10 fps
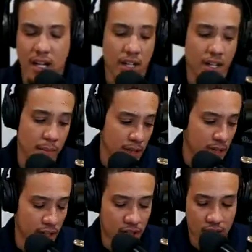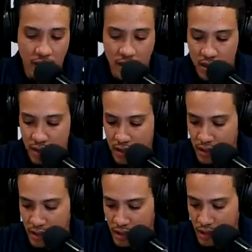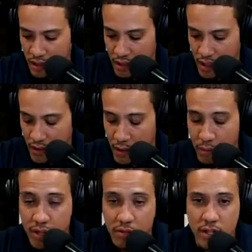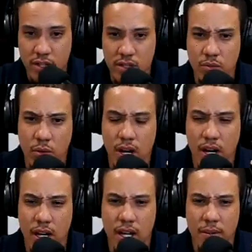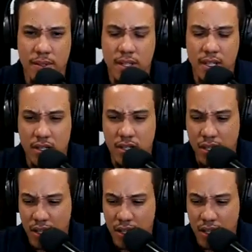and I mean, uh, I think one of the reasons why I'm such